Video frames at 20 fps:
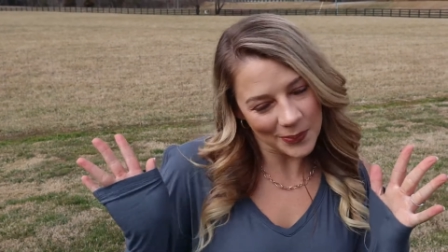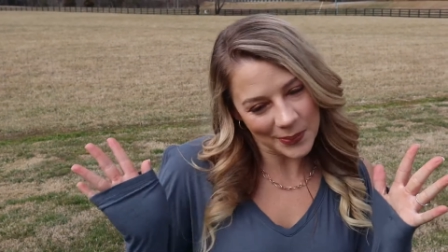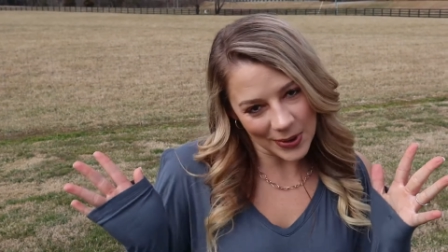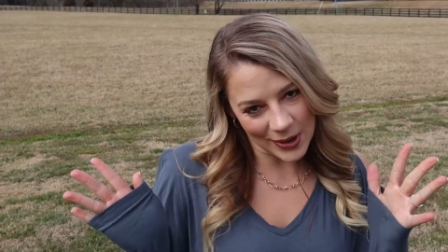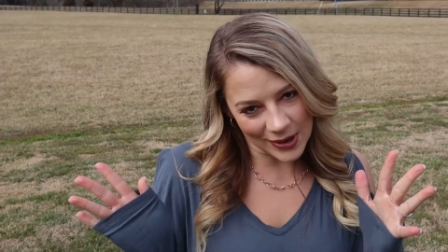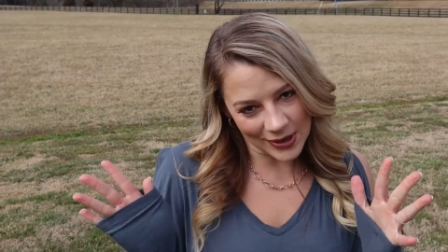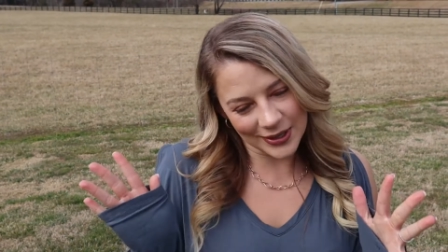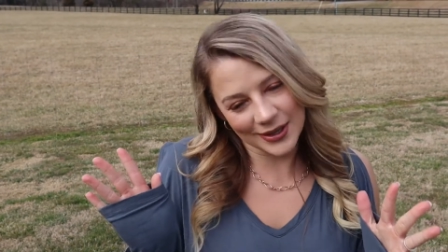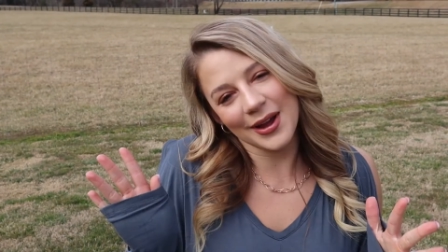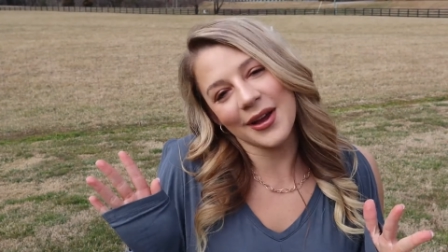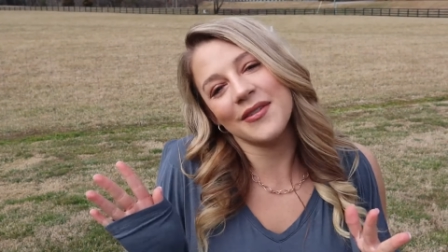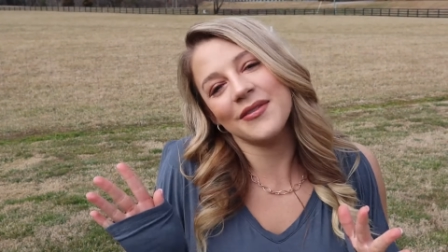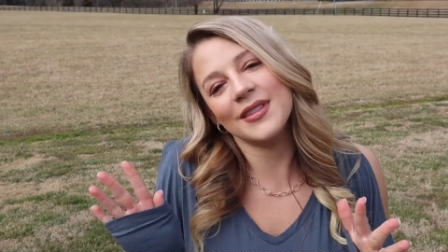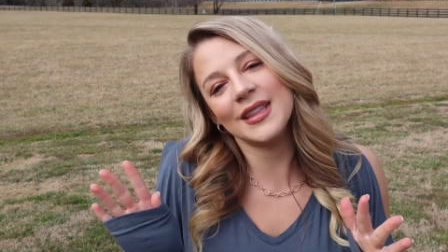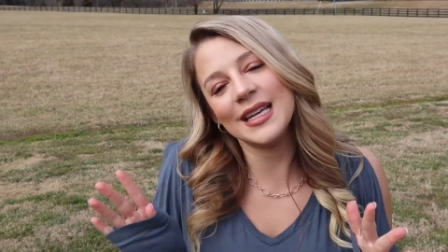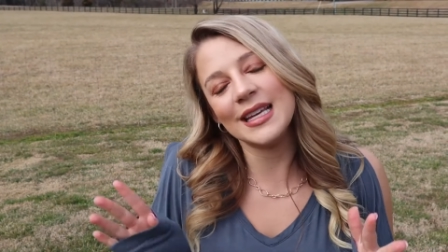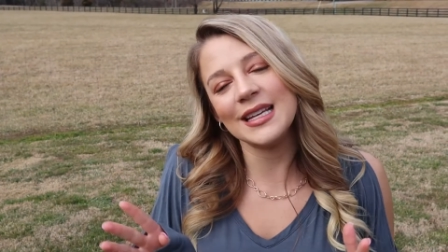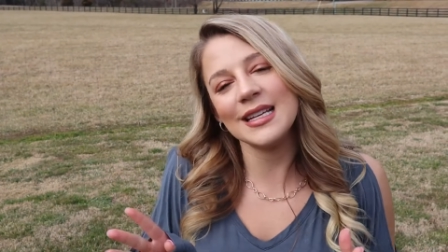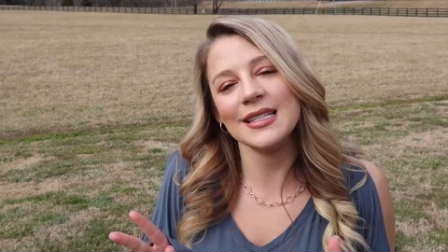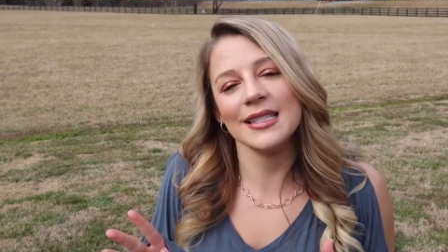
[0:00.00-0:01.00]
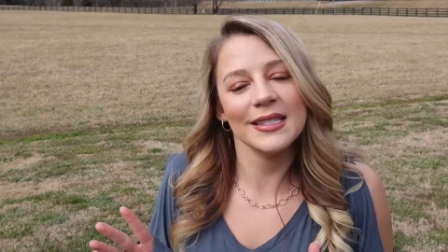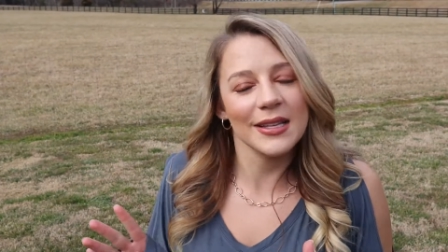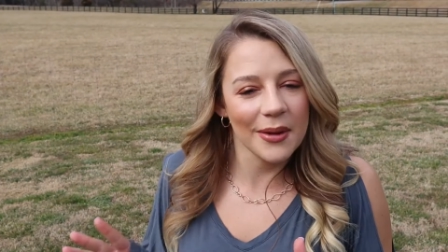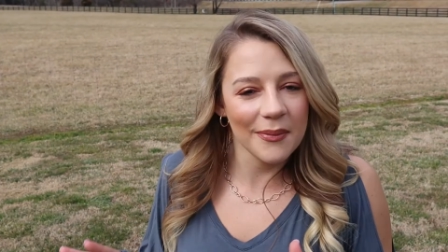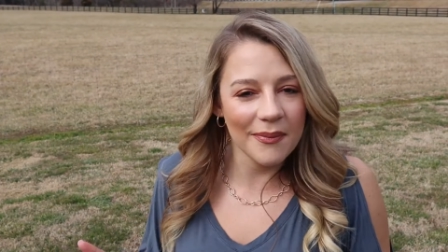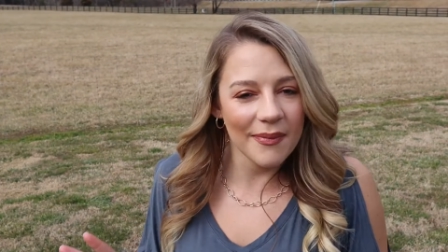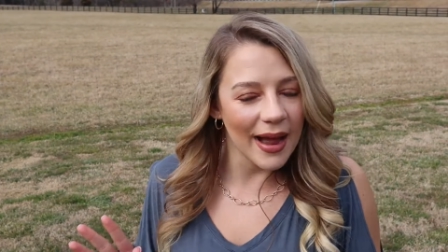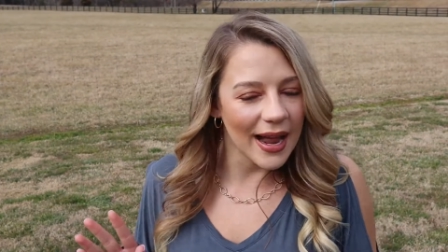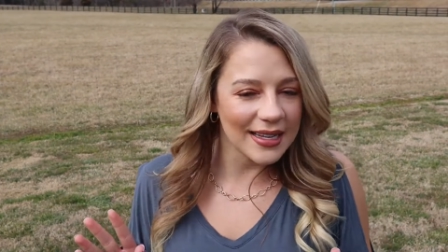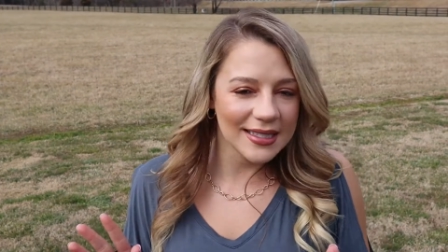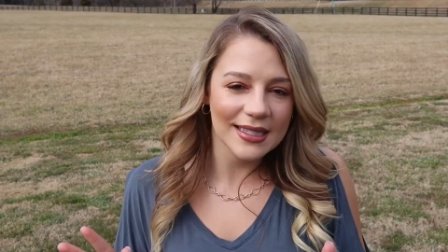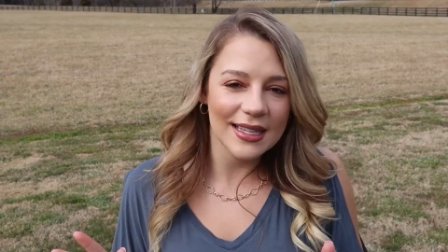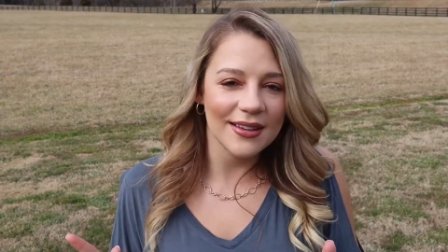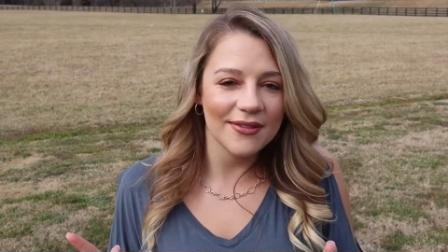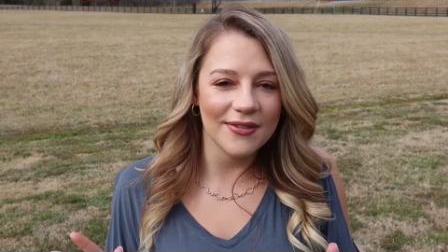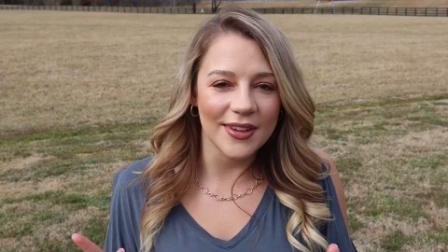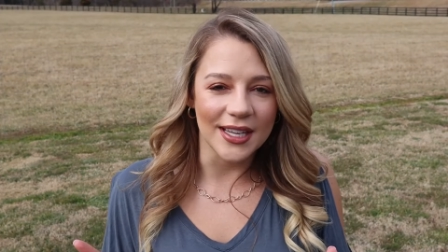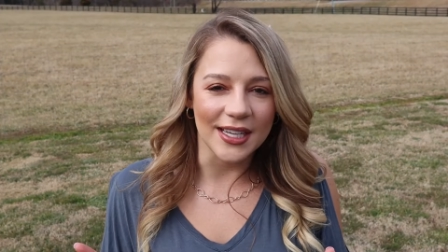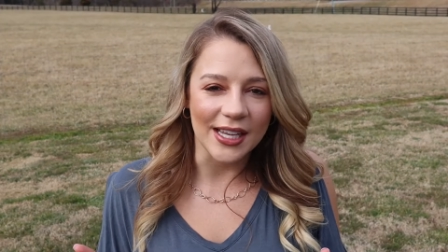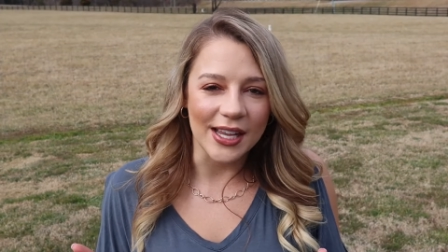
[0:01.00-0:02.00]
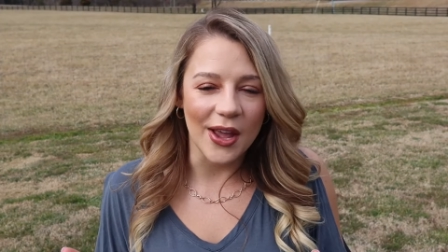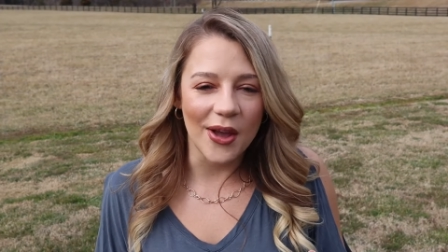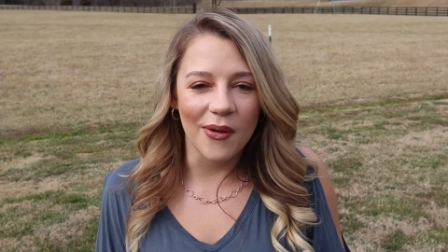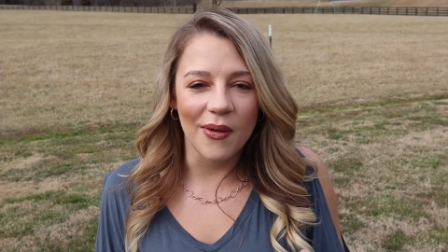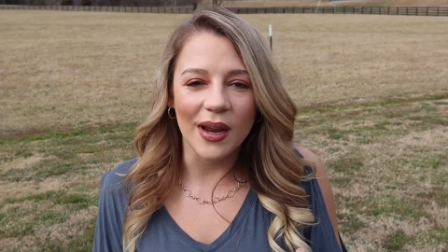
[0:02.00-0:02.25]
part of the Sunbasket video,